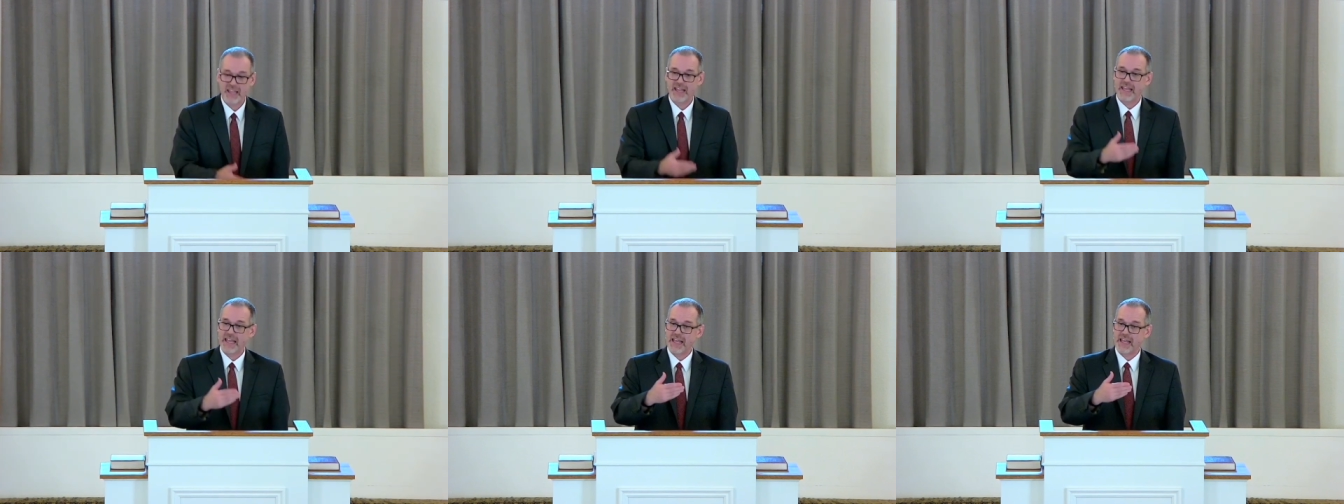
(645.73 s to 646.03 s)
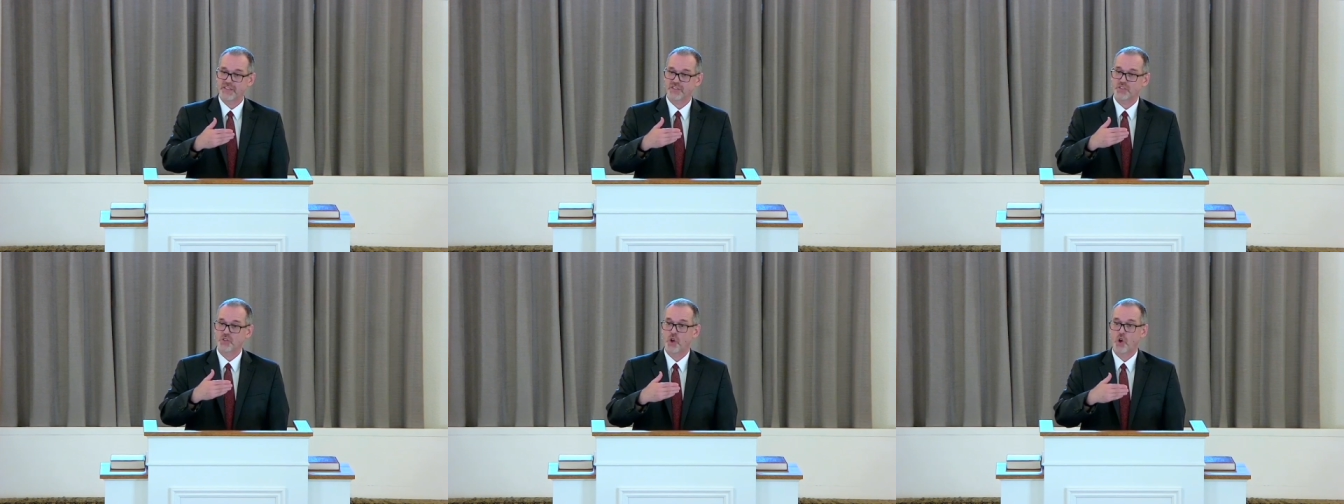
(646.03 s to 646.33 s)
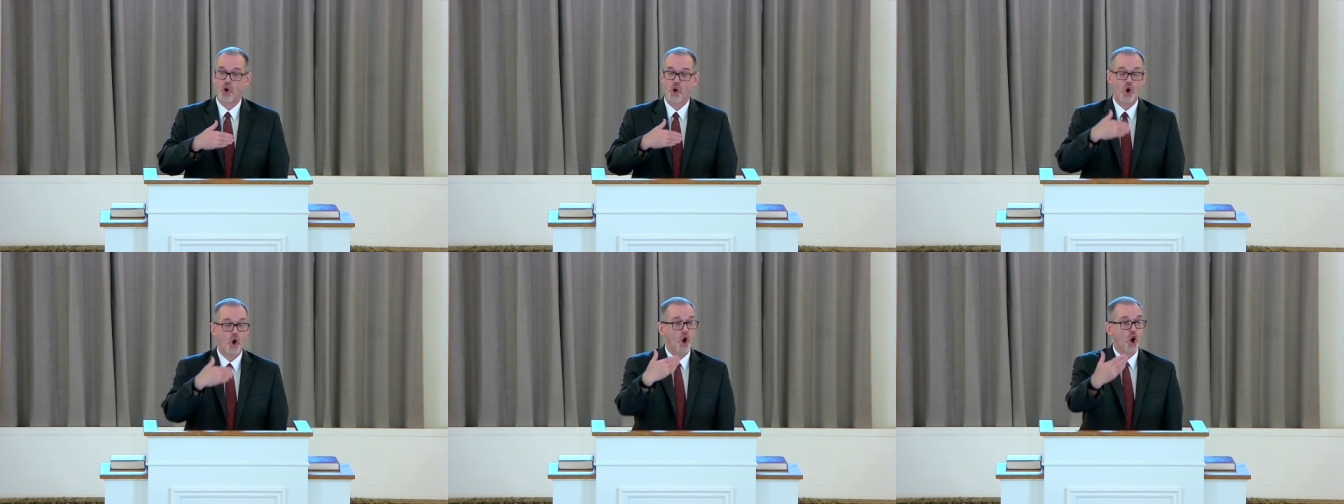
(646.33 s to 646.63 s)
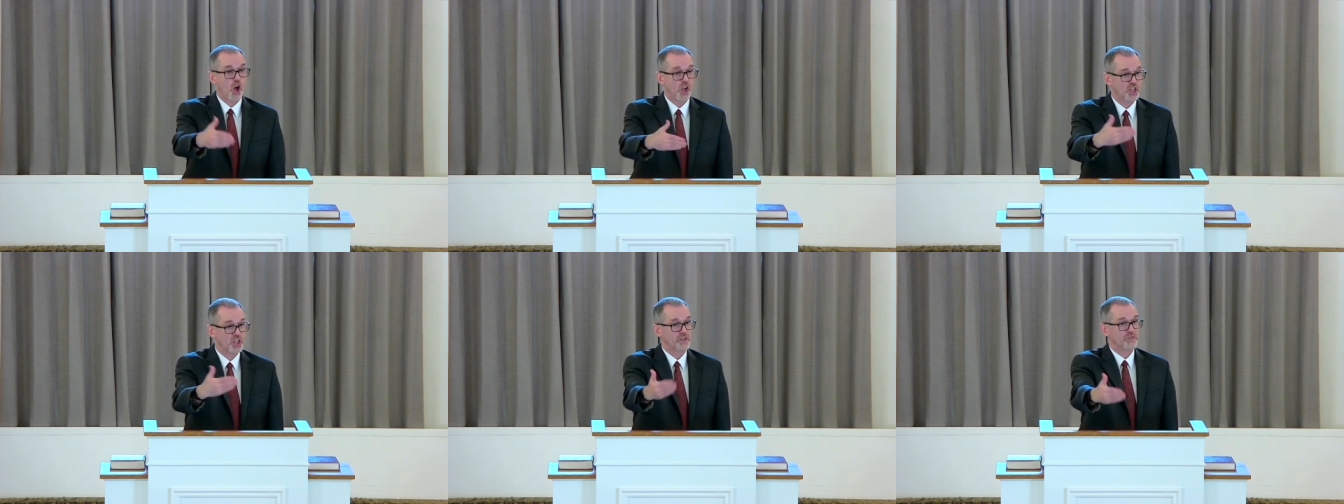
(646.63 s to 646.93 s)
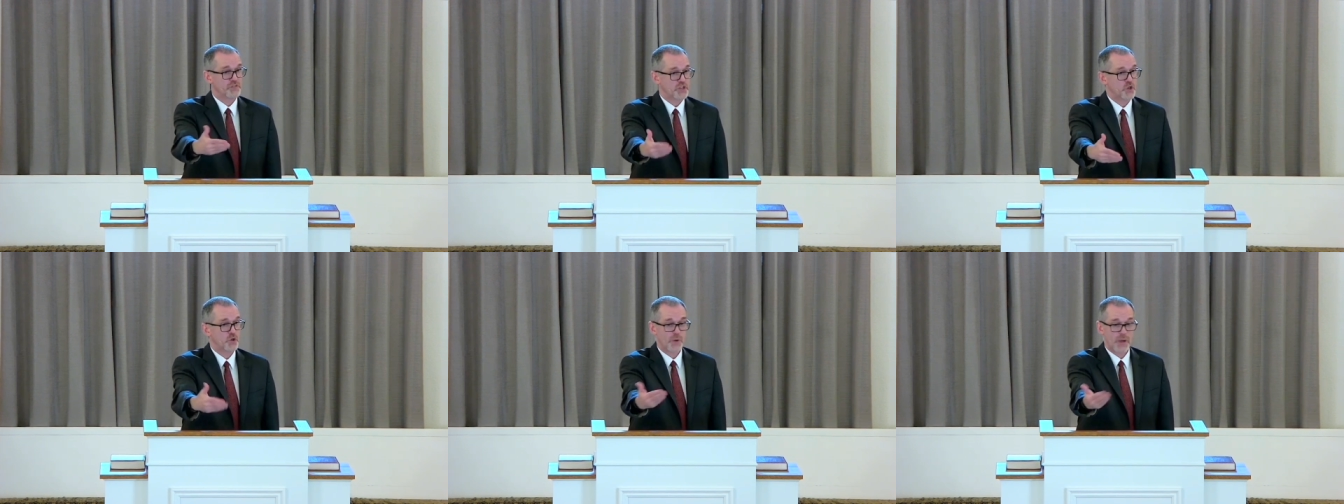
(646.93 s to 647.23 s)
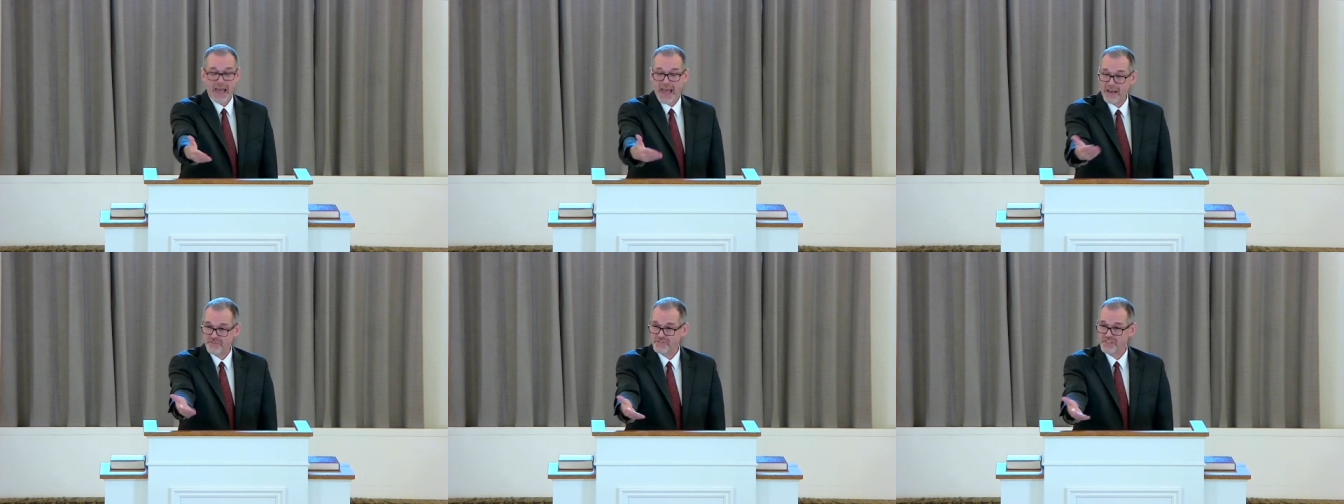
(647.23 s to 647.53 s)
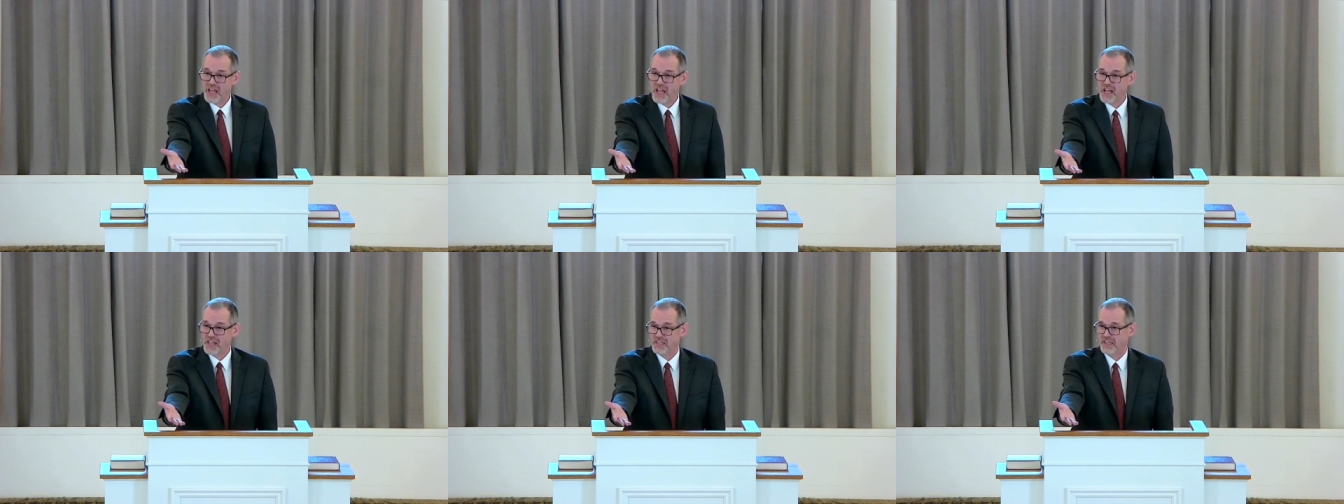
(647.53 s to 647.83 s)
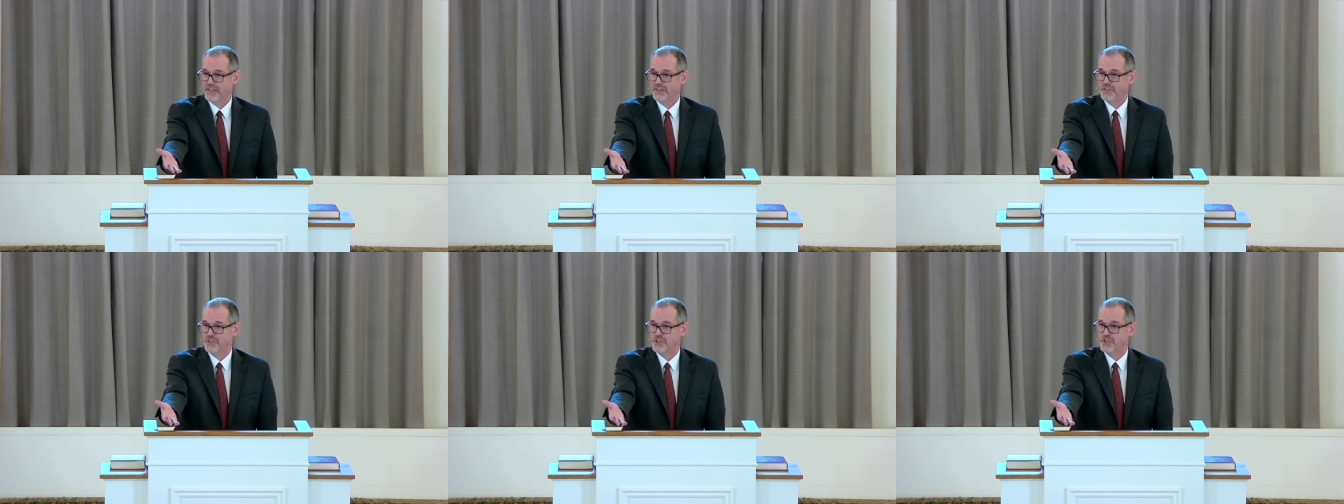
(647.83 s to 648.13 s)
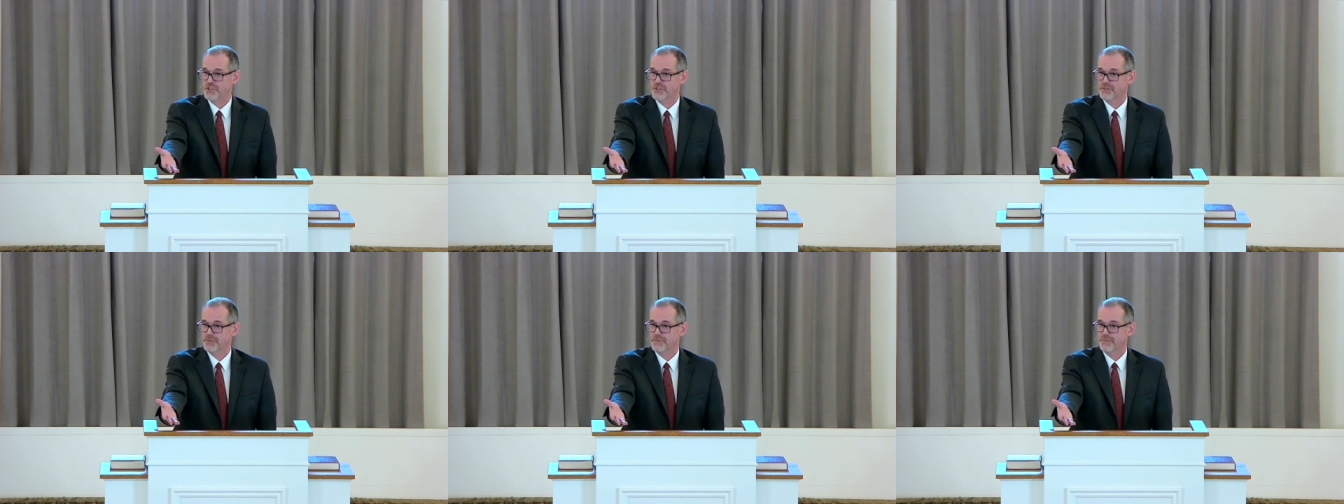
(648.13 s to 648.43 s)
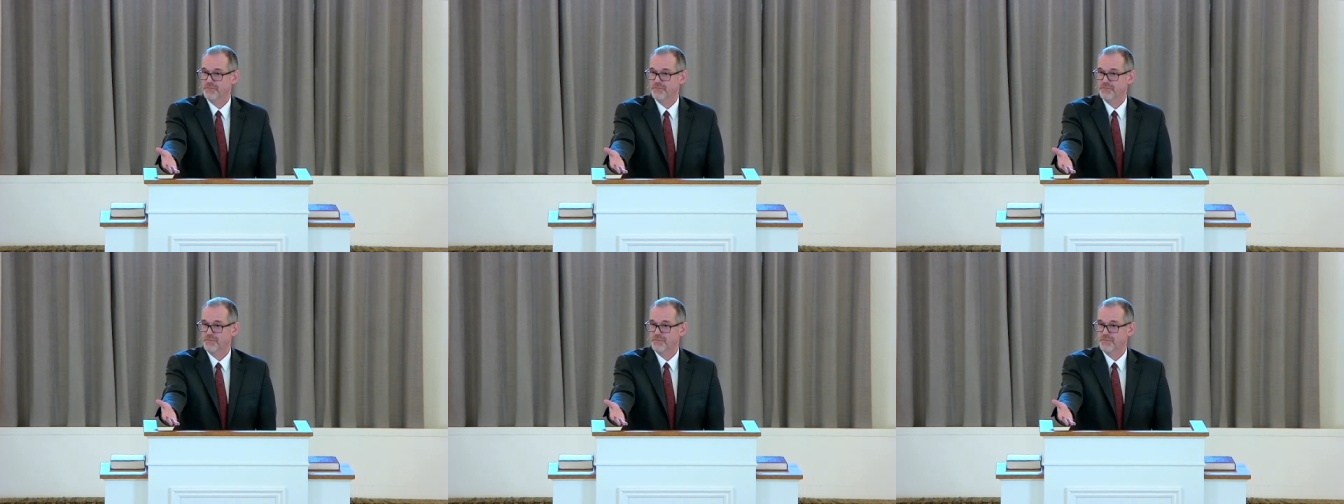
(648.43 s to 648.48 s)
it's all of you have knowledge.